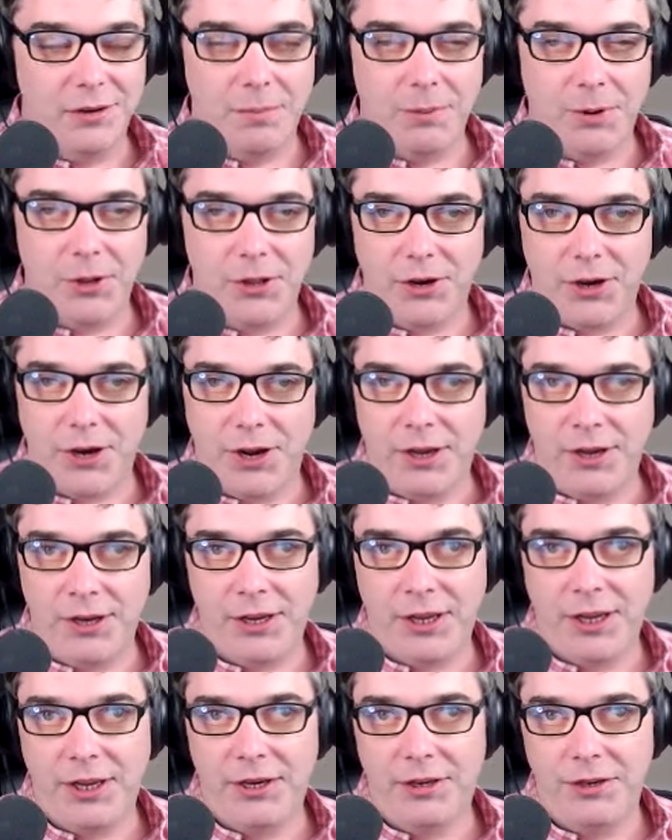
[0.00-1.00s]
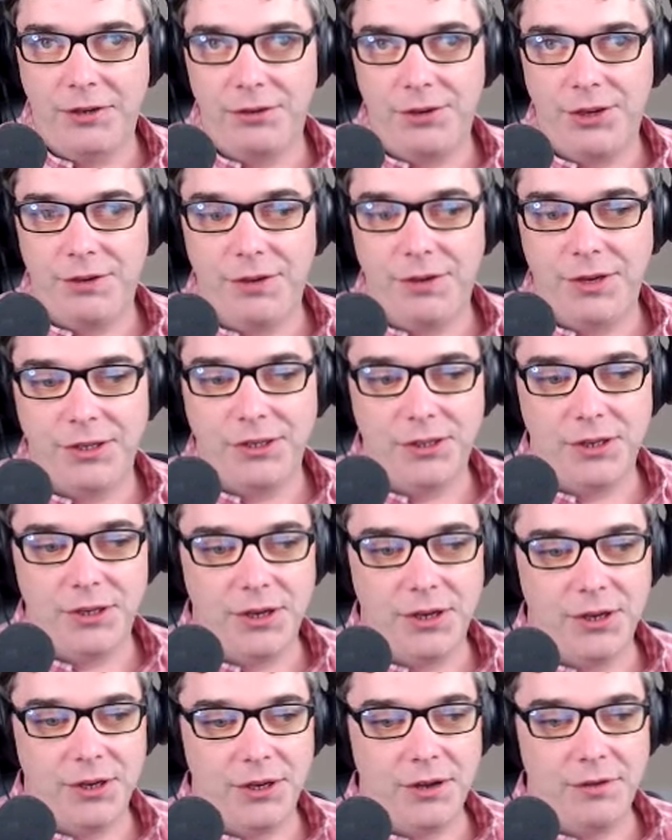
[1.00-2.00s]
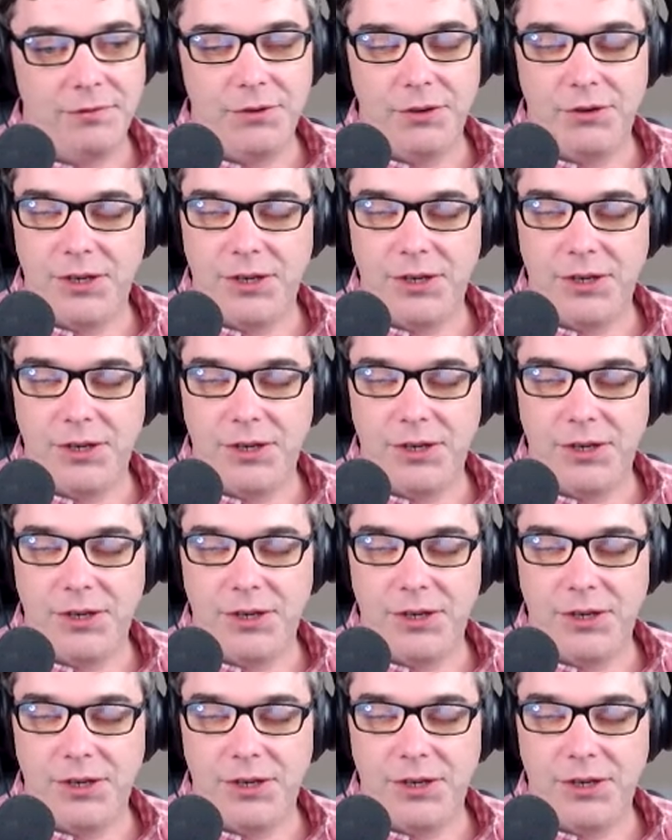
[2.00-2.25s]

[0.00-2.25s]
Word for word: Well, brother, can you give us a